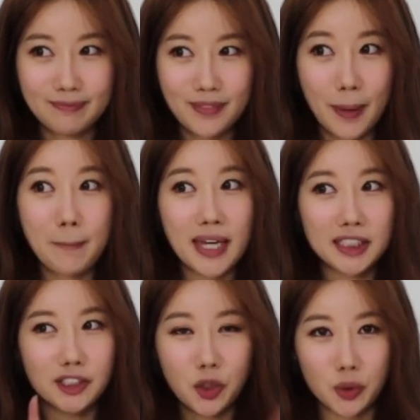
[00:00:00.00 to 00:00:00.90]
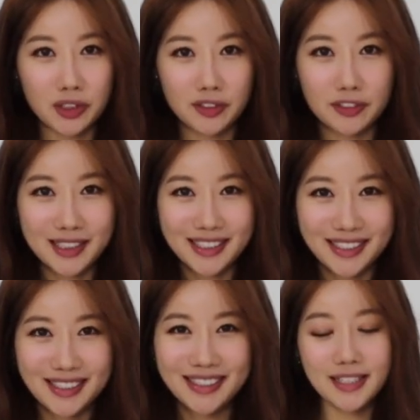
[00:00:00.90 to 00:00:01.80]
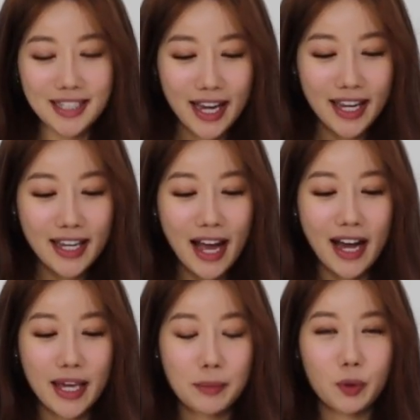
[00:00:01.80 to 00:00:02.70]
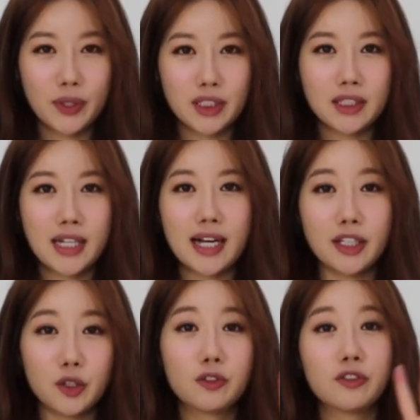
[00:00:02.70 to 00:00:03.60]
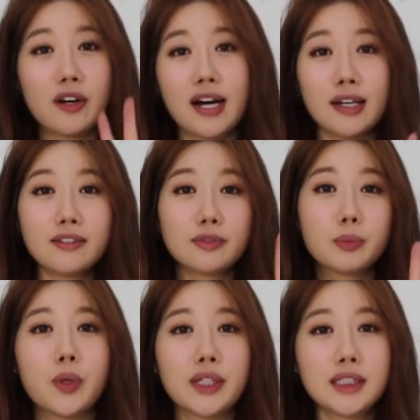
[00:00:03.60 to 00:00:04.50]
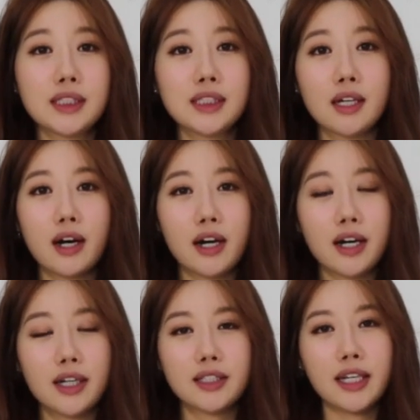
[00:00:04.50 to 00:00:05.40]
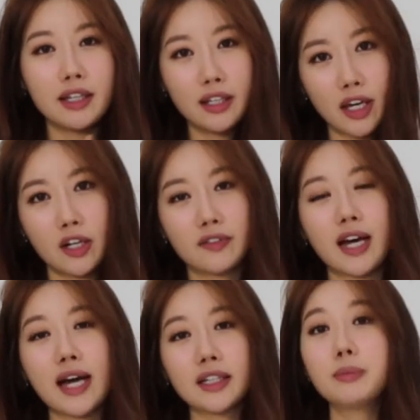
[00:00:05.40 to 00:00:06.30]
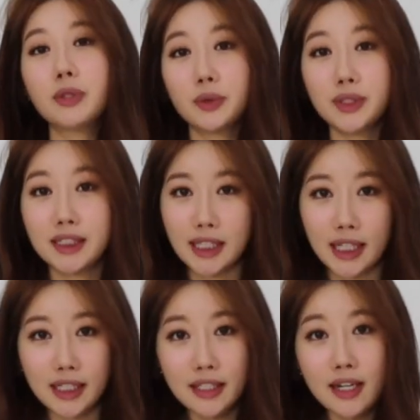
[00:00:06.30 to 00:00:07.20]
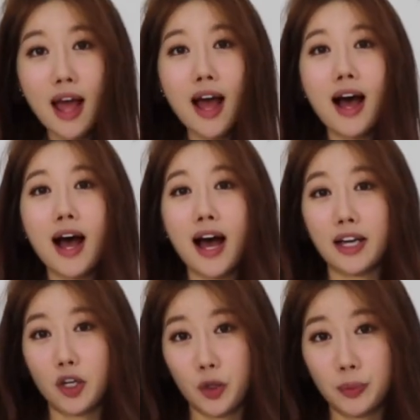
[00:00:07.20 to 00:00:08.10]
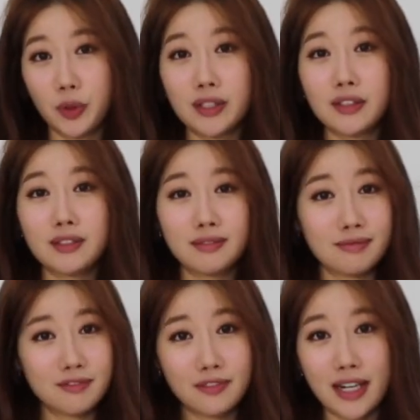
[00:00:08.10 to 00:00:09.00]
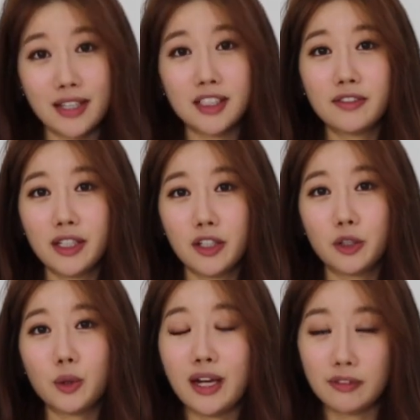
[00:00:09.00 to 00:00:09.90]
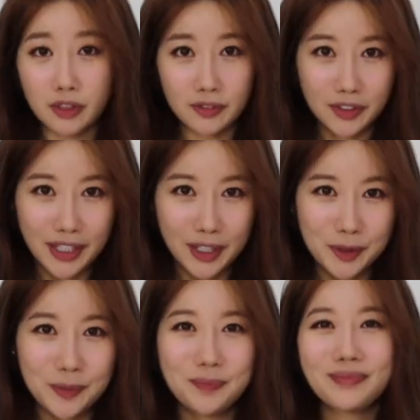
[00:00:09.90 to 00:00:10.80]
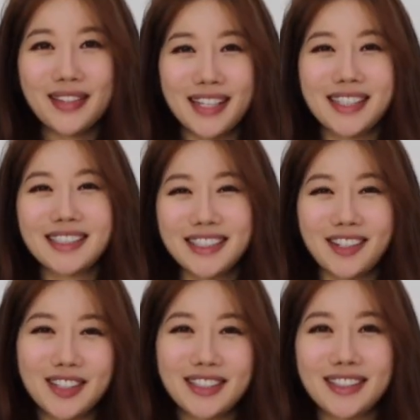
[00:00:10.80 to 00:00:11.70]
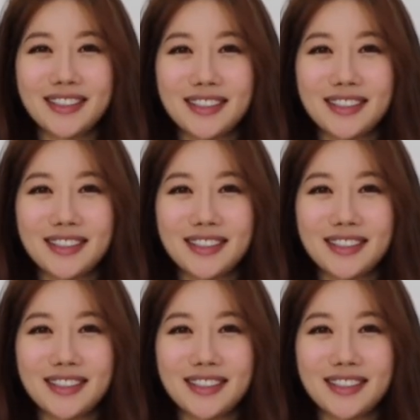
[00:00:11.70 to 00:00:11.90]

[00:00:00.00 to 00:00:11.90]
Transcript: that makes a total difference. Today I am going to tell you five points on taking care of acne prone skin. I hope you can find this video helpful for you. And let's start.